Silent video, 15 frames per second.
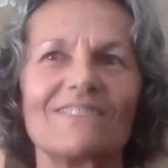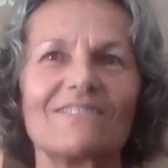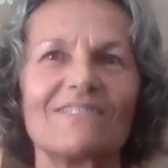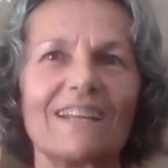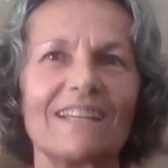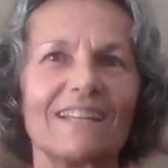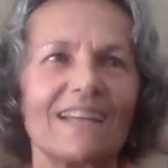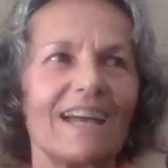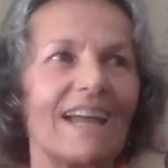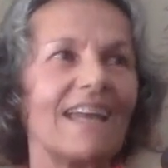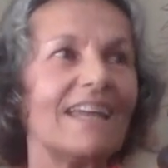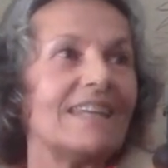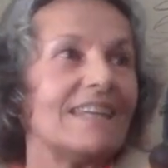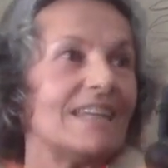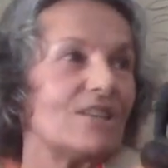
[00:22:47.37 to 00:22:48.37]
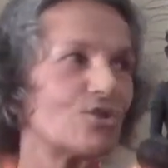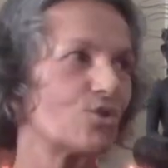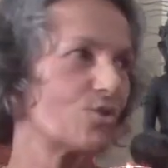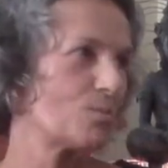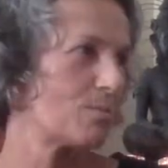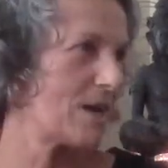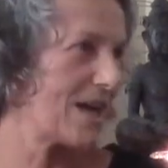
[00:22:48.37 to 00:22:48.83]
right? I need
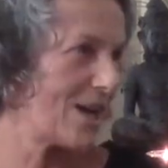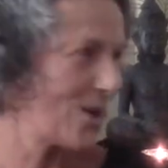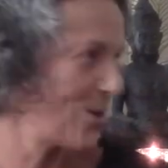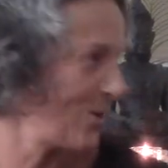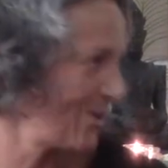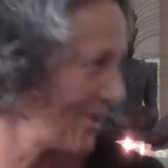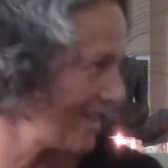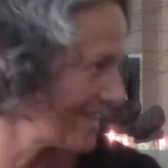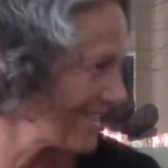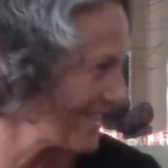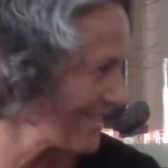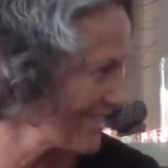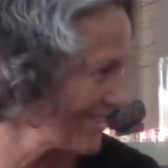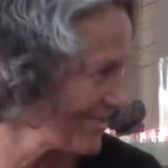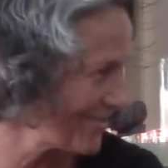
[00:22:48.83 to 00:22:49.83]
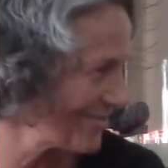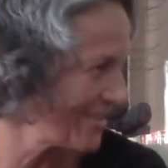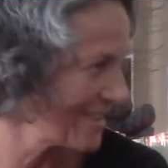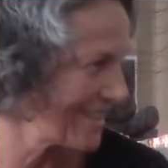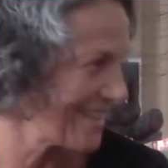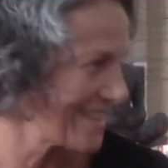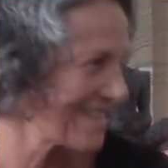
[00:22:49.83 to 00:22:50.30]
to bow here for
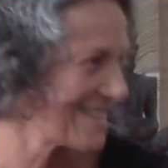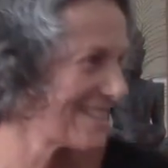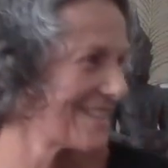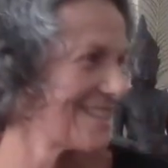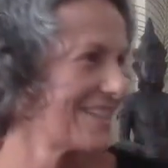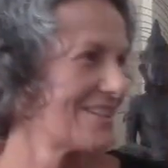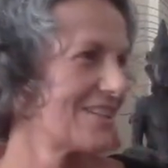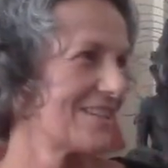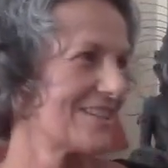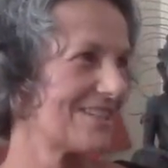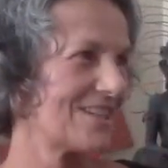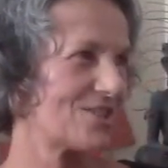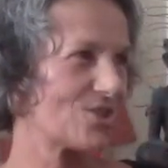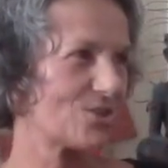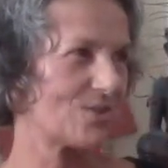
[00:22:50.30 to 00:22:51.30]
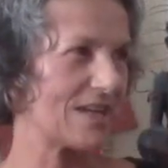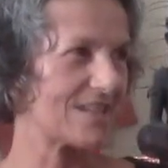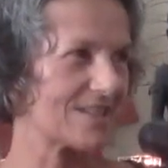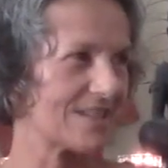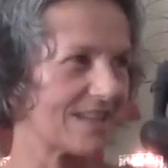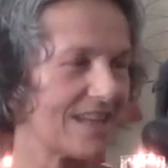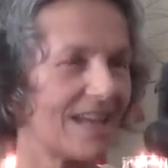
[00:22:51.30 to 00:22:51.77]
this
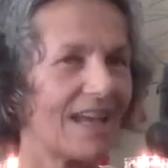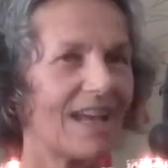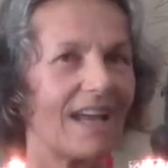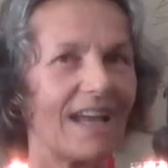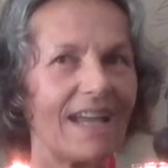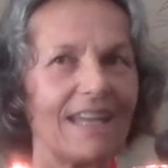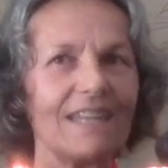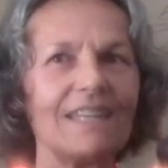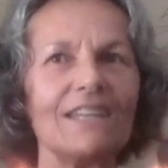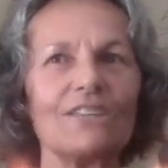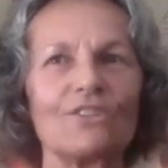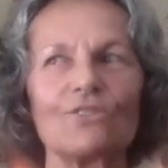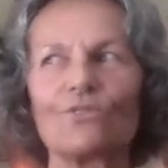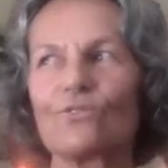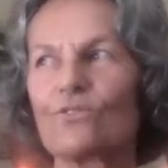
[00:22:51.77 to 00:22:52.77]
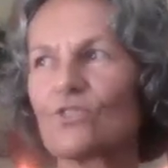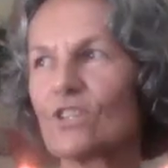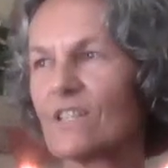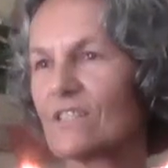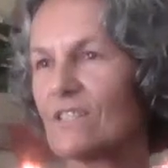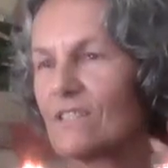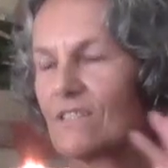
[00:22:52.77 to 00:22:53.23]
situation. I need to
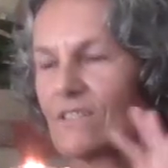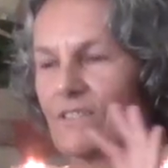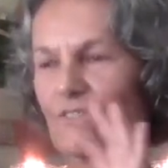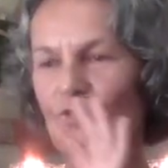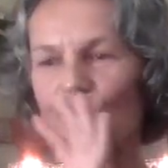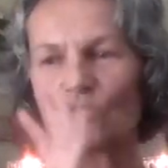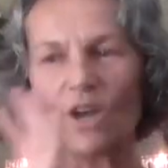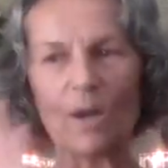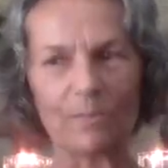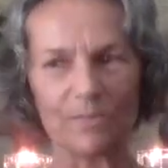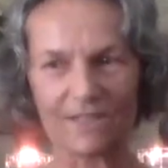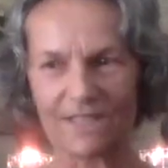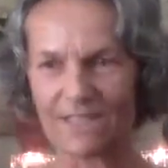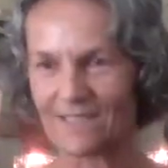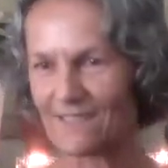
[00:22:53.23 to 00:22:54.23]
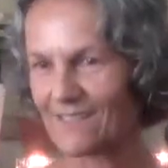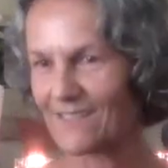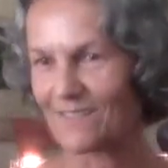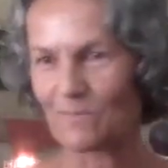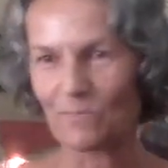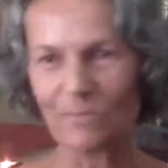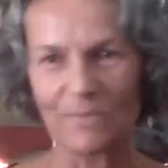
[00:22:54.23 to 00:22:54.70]
just drop
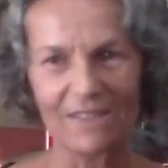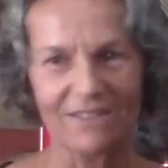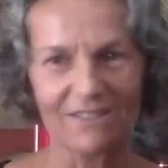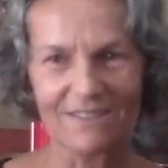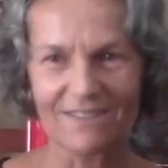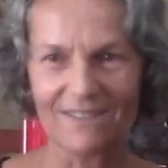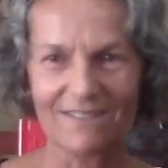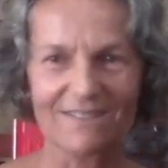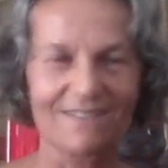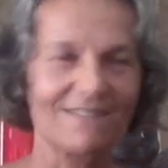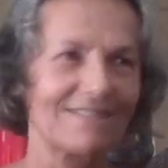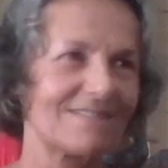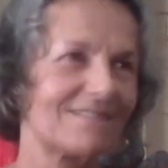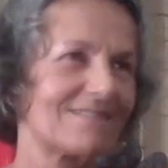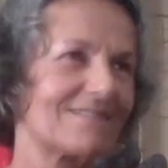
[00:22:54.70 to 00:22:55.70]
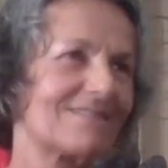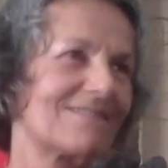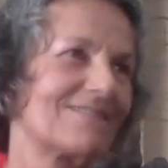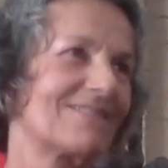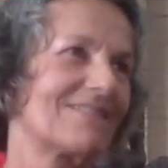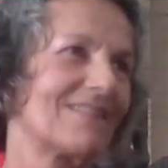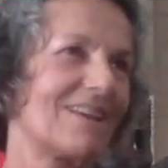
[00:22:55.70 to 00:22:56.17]
this because it's
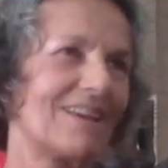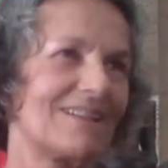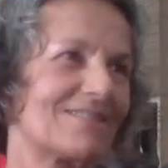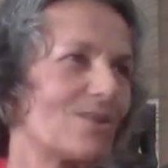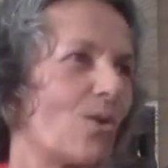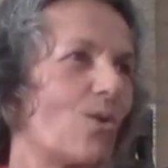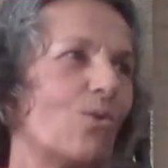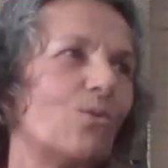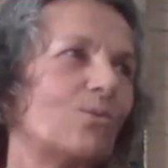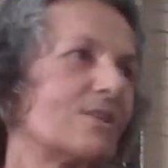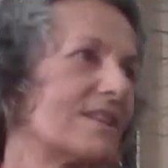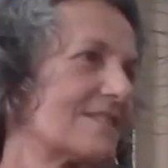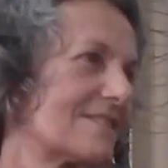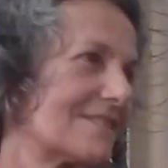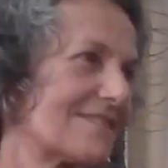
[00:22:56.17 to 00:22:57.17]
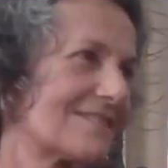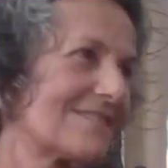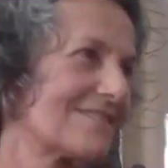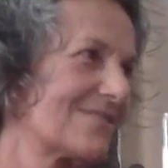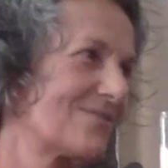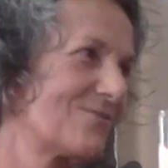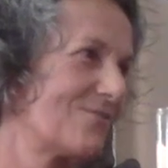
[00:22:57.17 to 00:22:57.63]
it's old, it's
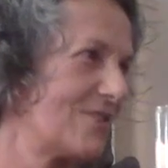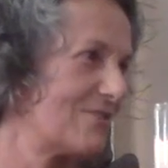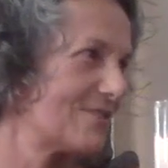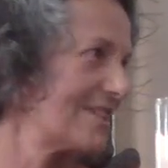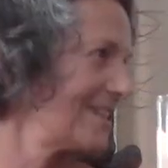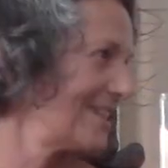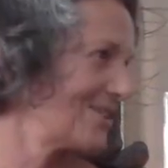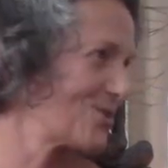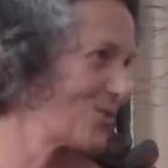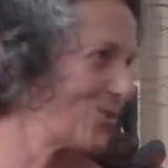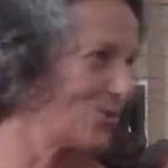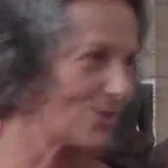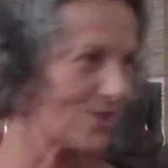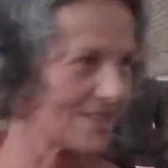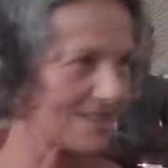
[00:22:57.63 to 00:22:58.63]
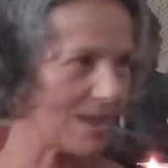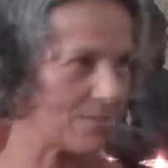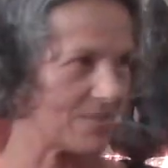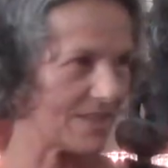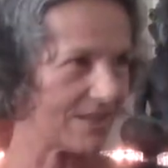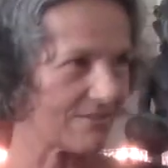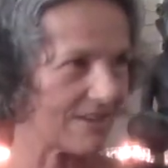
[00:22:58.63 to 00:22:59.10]
50 years old or
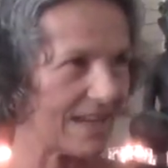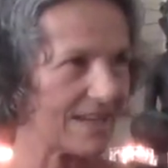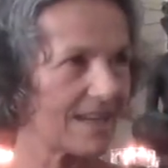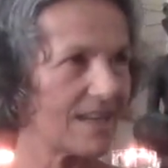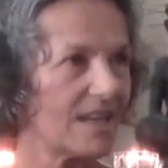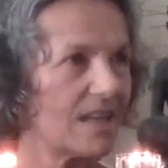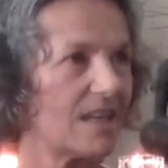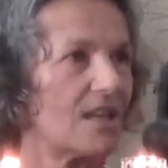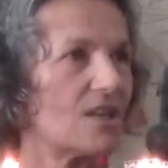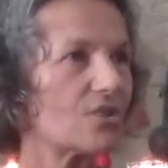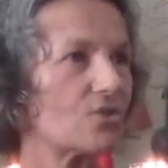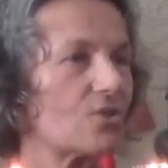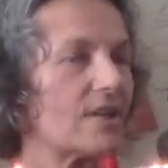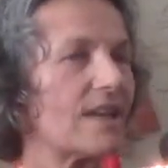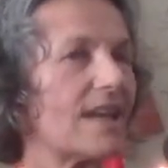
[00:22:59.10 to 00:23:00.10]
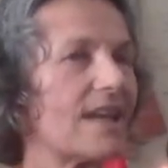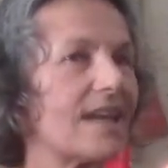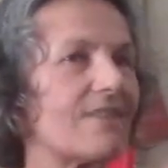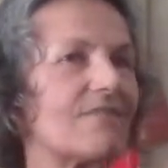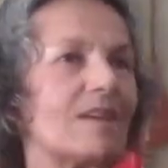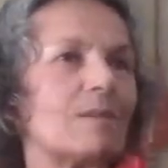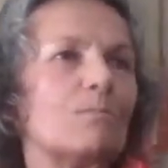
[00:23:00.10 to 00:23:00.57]
something, right? So
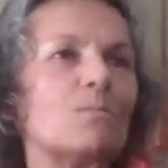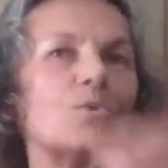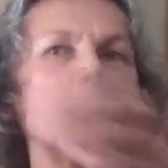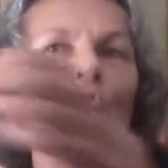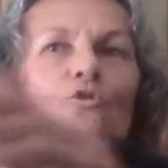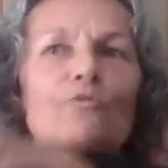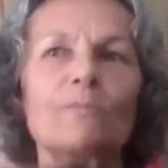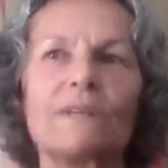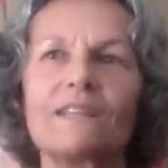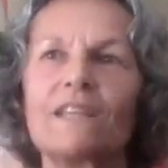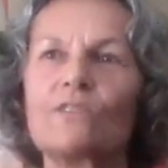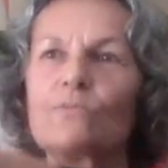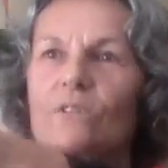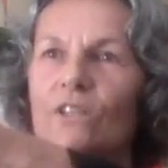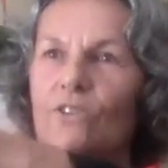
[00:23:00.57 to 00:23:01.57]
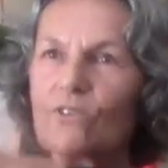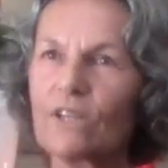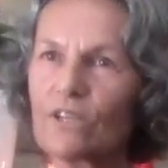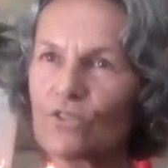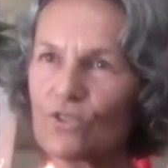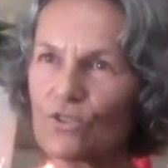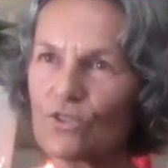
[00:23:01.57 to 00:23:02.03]
every movement that we're
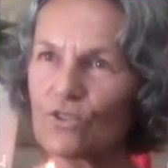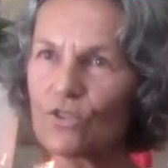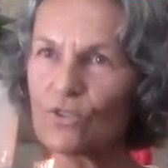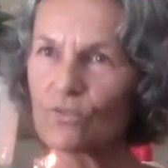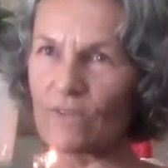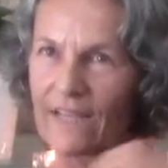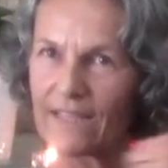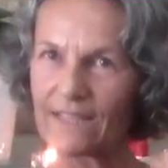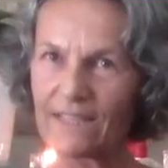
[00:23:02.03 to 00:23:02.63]
going to do right